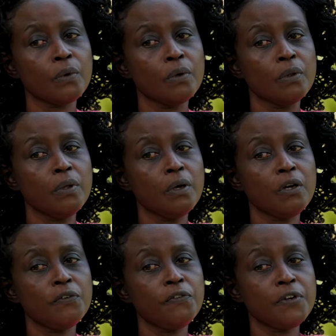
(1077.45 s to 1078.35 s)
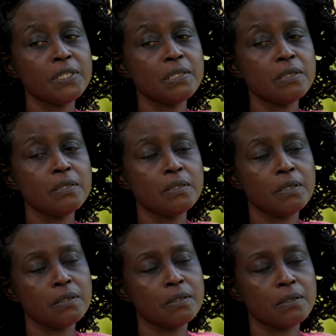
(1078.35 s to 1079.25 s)
the first
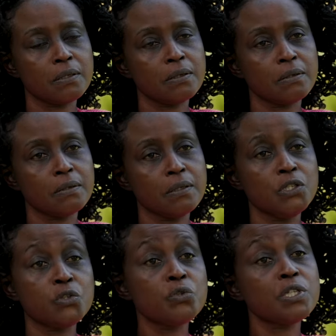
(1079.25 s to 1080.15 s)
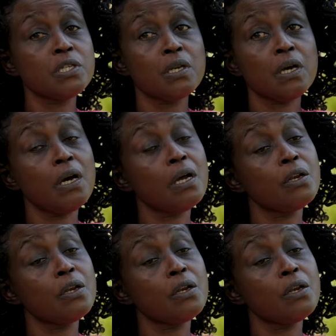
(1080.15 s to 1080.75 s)
instance is to see a